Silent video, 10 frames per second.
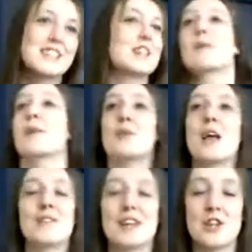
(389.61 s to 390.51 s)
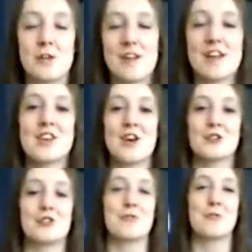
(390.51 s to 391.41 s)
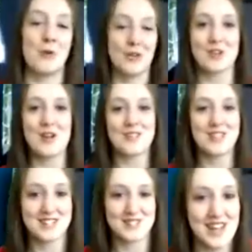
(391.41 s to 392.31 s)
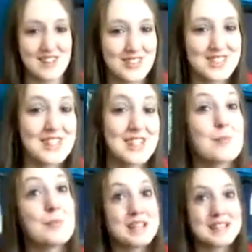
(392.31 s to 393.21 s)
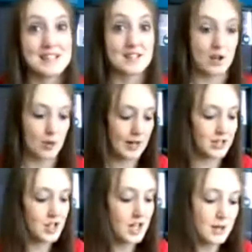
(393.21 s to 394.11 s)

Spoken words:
WWE have like no faith in R-Truth whatsoever to be able to compete in a title match.